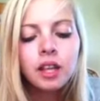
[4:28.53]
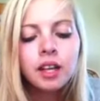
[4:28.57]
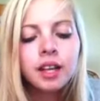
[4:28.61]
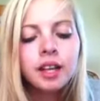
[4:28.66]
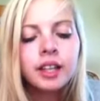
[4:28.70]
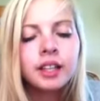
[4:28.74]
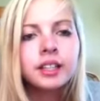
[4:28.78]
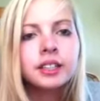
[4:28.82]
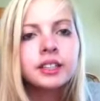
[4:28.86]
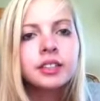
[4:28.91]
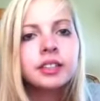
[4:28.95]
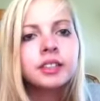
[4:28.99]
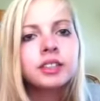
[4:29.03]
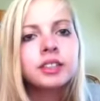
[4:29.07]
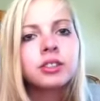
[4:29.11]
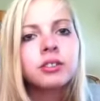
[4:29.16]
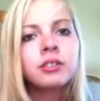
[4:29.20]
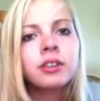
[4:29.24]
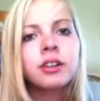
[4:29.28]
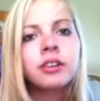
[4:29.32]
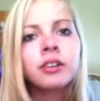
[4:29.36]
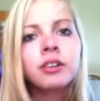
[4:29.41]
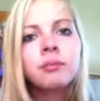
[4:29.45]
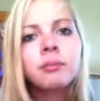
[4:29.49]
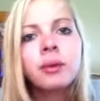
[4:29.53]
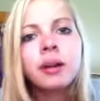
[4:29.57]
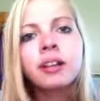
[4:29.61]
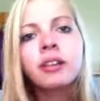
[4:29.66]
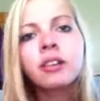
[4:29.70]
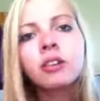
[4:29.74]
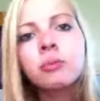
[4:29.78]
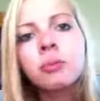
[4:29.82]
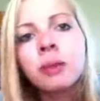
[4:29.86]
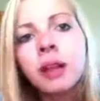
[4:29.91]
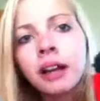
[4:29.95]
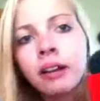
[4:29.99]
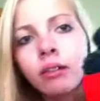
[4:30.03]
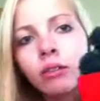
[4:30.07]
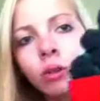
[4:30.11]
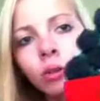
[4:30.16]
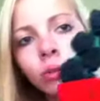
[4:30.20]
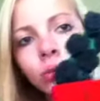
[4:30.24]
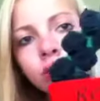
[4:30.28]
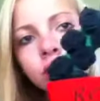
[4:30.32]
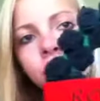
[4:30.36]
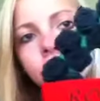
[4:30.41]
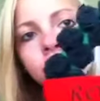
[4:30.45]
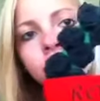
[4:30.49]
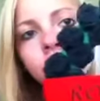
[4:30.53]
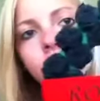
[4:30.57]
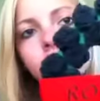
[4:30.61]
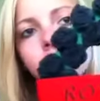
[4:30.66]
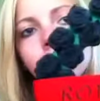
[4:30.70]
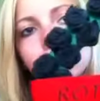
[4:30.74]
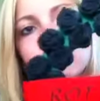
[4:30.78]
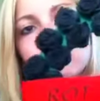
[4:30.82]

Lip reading: And it's surrounded by little black roses,